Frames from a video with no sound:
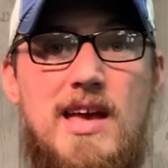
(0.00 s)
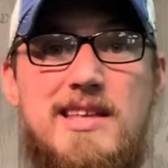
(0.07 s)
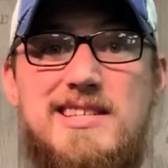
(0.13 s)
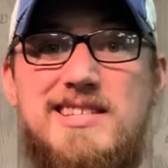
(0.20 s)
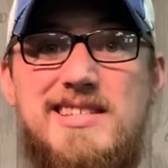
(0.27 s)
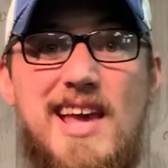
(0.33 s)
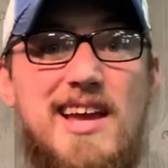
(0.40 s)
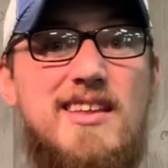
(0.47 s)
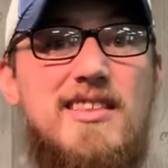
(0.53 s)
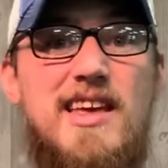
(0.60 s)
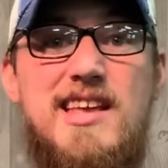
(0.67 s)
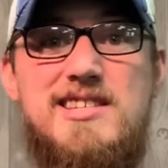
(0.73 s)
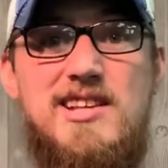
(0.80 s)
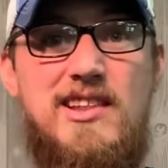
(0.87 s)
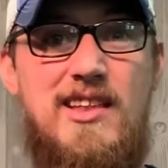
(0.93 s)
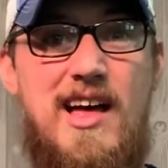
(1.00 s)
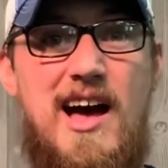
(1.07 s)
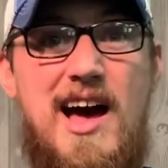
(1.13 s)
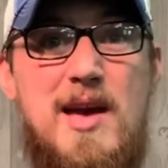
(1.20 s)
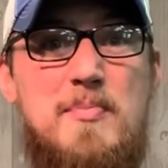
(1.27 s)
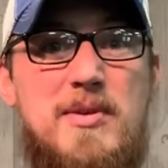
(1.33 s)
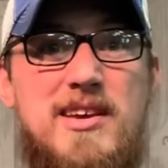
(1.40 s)
And secondly, it's a
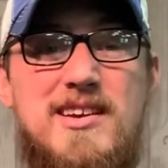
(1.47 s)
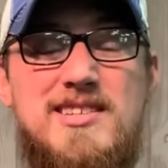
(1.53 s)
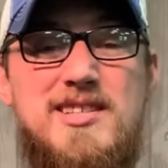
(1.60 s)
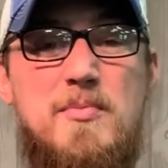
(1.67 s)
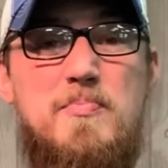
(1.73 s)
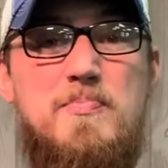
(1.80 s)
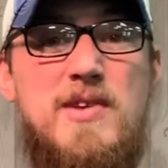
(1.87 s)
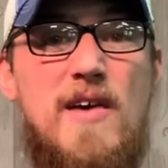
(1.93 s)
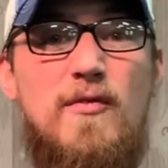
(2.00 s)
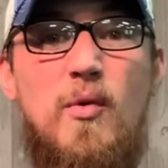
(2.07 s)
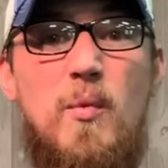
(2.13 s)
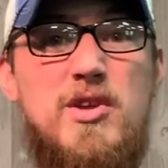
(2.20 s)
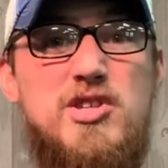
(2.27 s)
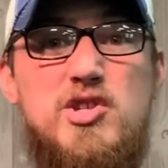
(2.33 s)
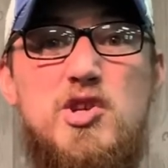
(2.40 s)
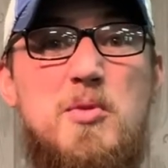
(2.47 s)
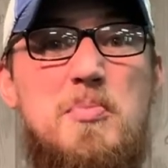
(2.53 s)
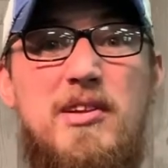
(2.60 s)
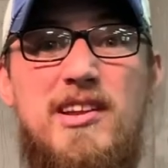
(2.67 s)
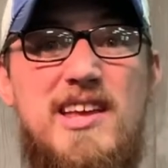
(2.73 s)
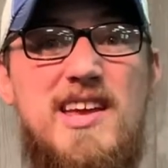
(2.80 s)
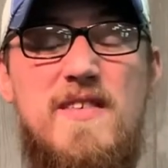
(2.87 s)
lie because the devil wants you to
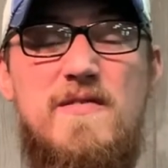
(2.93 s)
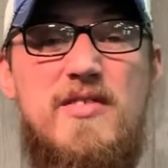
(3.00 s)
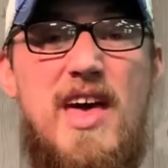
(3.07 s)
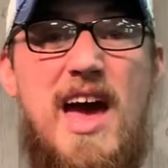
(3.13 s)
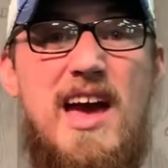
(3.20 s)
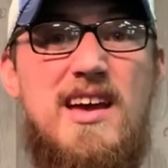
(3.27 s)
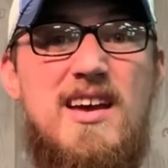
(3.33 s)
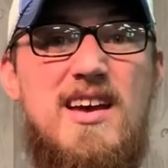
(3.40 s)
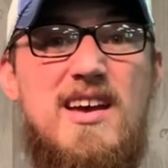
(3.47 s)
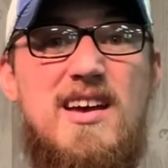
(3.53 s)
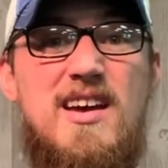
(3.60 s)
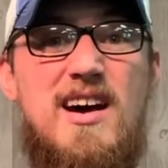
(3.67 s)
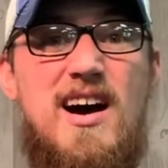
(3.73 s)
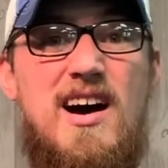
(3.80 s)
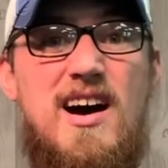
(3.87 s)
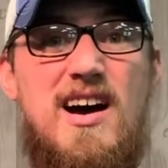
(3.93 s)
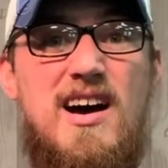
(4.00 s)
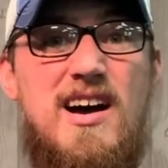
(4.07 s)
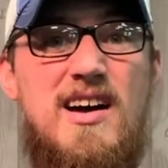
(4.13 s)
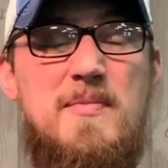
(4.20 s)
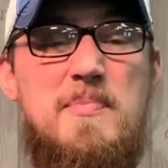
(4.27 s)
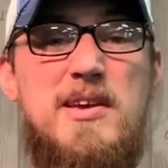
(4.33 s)
believe that
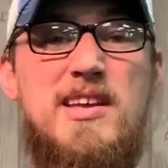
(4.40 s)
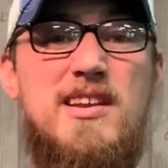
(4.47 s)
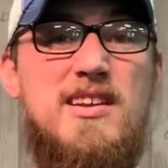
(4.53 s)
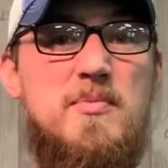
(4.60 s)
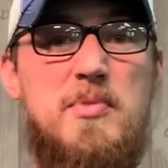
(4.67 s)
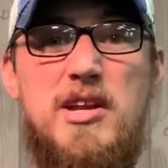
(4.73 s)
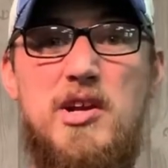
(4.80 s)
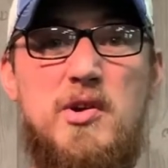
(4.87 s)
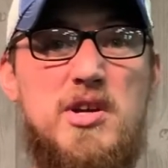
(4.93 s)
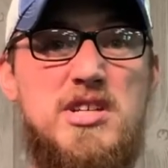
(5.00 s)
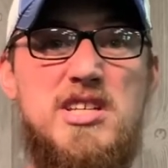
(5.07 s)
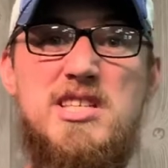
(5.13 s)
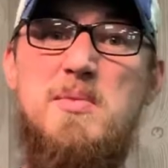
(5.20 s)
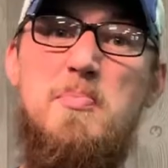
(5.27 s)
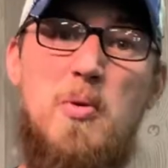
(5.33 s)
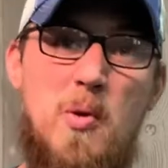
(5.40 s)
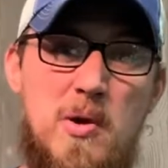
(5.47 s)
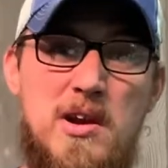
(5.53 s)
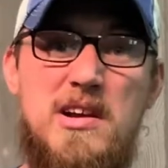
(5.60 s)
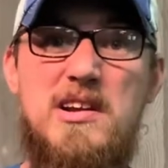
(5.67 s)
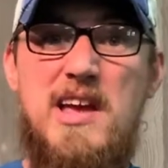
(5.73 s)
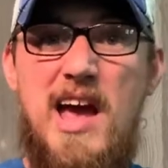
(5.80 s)
being a Christian is
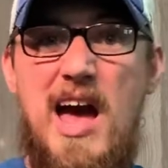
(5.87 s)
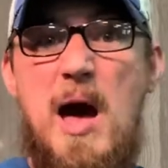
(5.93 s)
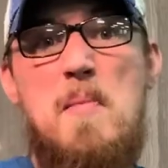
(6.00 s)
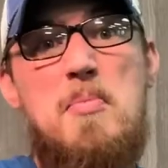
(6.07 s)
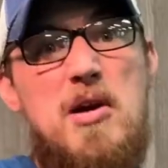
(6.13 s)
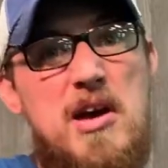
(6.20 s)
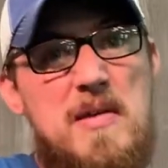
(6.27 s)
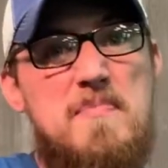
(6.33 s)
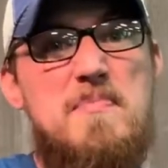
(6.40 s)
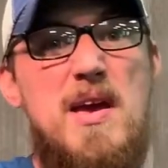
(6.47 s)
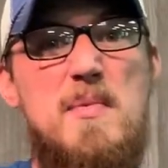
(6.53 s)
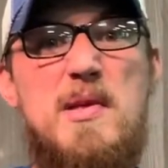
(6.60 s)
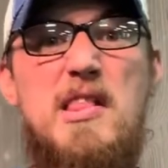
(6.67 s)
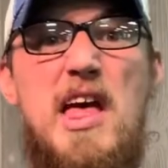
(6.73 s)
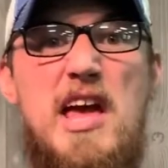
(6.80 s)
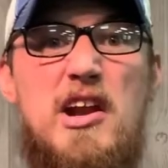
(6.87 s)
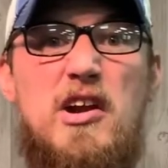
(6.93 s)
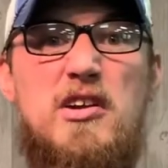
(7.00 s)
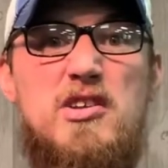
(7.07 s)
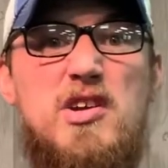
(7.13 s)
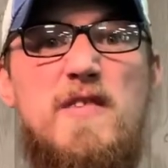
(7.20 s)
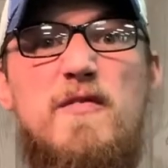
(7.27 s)
important, yeah, but maybe
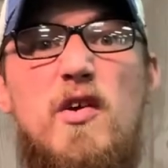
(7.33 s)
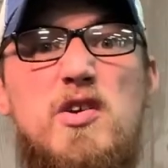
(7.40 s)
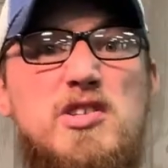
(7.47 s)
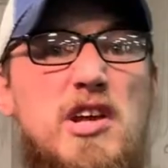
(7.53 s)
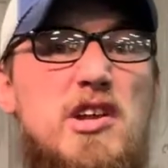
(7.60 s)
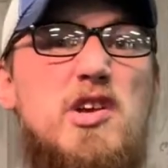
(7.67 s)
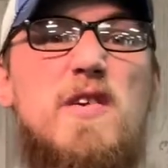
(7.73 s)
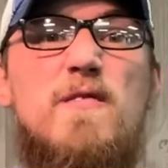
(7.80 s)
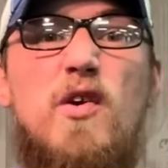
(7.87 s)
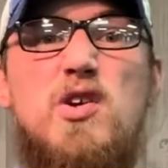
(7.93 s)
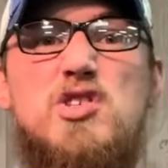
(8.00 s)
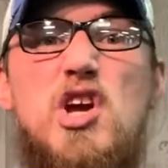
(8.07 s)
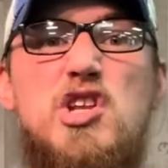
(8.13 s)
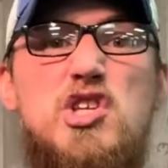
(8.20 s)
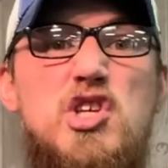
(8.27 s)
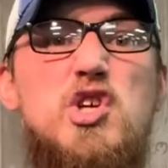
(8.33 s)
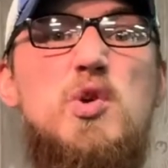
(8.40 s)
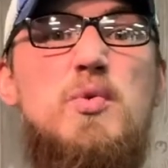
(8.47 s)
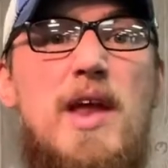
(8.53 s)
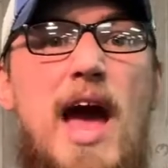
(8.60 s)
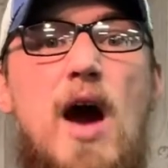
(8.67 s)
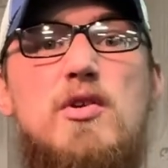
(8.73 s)
later. You can focus on
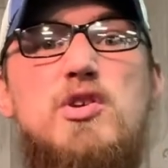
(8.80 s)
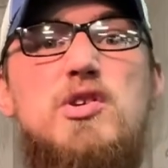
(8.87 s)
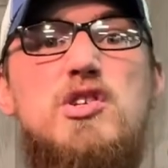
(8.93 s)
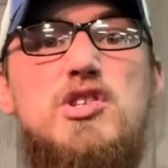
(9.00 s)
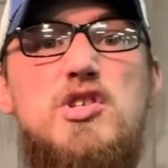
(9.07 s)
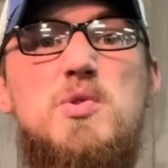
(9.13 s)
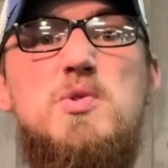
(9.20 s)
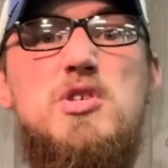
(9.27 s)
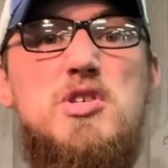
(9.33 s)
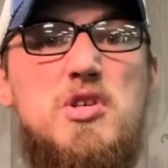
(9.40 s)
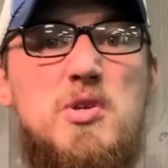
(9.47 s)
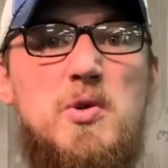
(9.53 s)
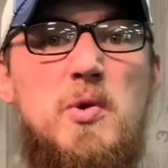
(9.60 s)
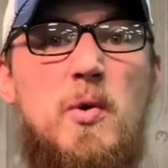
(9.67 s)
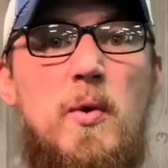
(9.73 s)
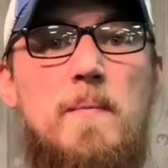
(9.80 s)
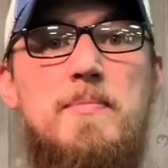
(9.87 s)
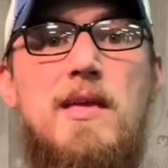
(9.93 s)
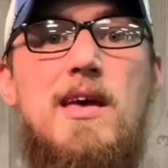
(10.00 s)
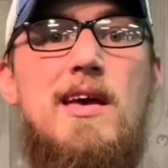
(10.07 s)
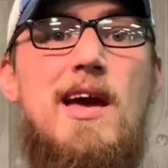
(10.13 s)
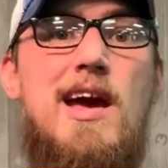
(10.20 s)
you now. You can do you,
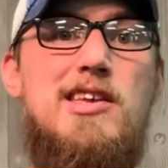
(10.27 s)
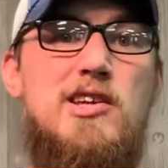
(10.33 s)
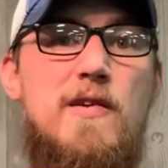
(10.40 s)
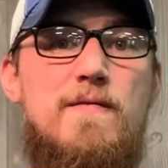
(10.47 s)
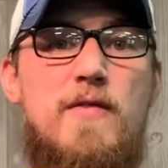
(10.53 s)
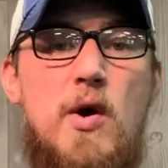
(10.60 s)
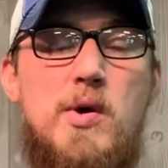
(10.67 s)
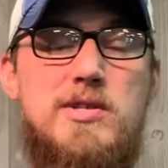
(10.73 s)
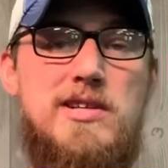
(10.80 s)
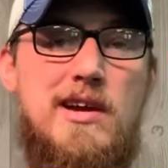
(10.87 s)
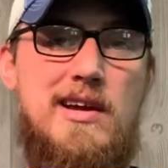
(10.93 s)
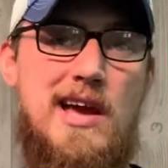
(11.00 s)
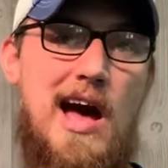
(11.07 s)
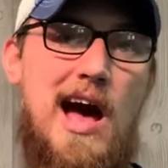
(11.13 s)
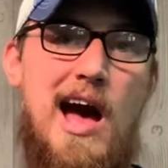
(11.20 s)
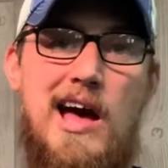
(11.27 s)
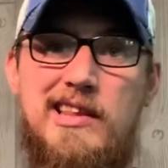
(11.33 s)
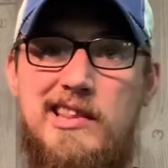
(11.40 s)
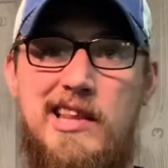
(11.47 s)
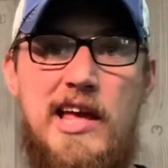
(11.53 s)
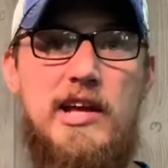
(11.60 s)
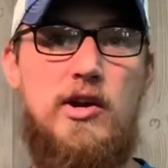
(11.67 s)
and you can focus on
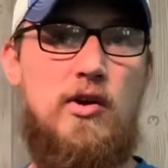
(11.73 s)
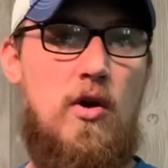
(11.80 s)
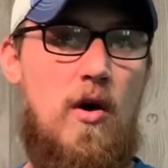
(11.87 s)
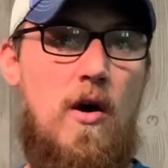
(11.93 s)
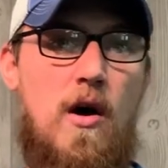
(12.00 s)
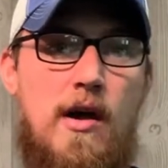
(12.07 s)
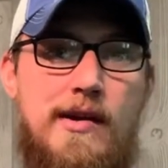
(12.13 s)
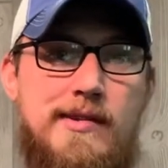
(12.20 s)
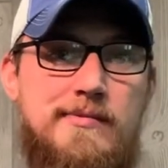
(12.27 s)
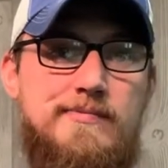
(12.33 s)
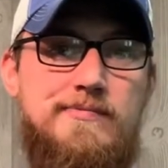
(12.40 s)
God later on.